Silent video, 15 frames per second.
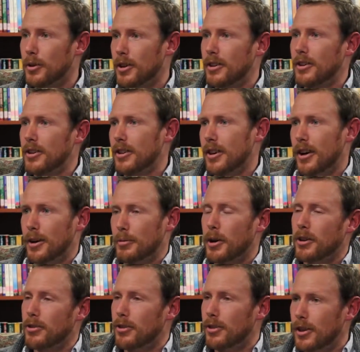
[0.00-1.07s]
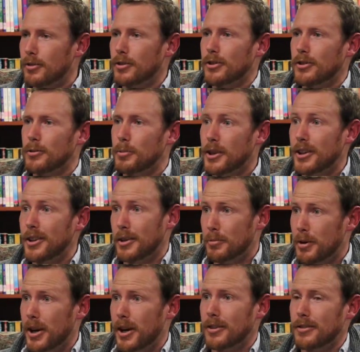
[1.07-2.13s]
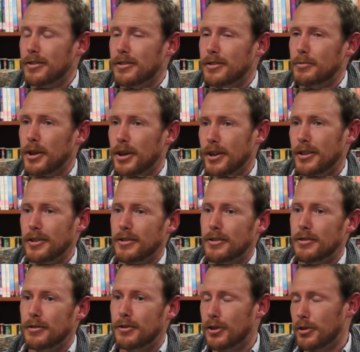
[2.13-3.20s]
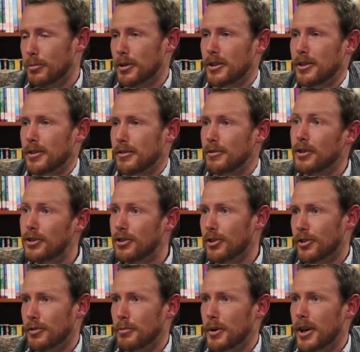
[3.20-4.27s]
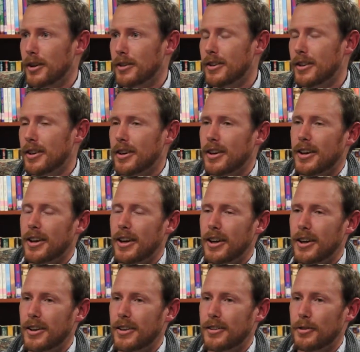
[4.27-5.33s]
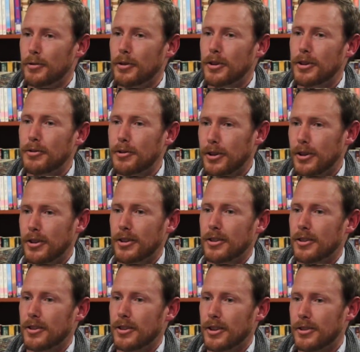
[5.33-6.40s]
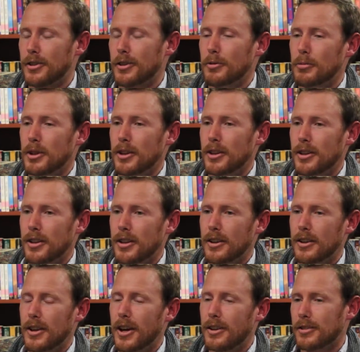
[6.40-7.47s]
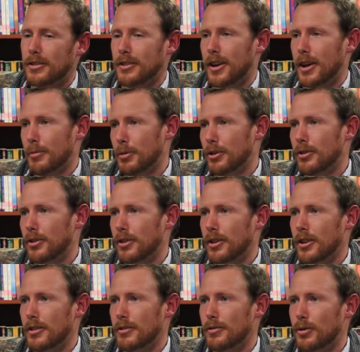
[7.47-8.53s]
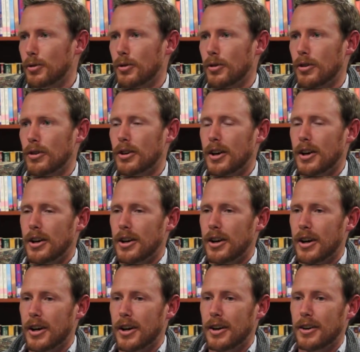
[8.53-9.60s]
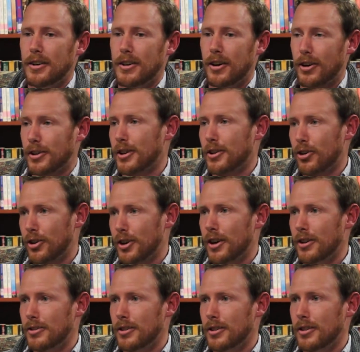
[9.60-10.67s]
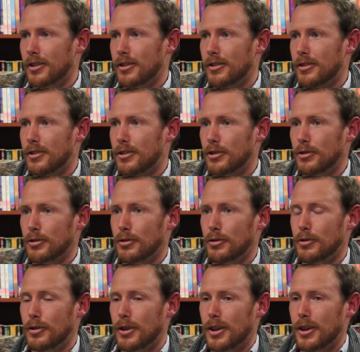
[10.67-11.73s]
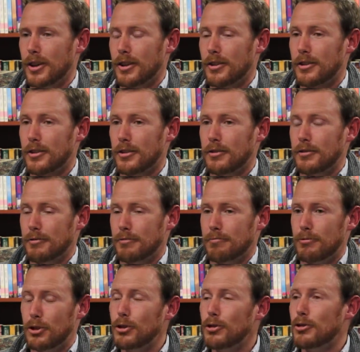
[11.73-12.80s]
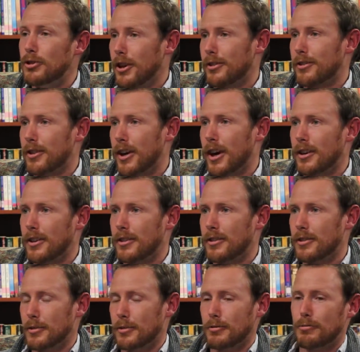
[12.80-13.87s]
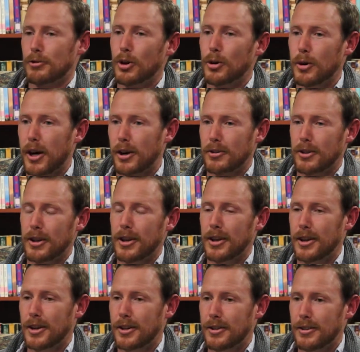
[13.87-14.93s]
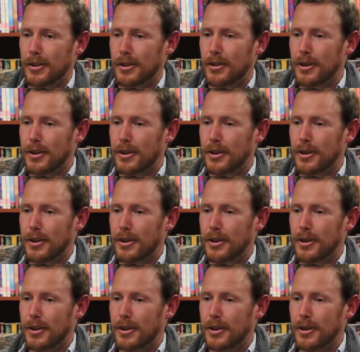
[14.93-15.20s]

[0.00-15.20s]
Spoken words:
week, Pastor Dave was speaking about being fishermen and fishers of men, and we feel this can be an excellent opportunity for our congregation to do just that, to go out and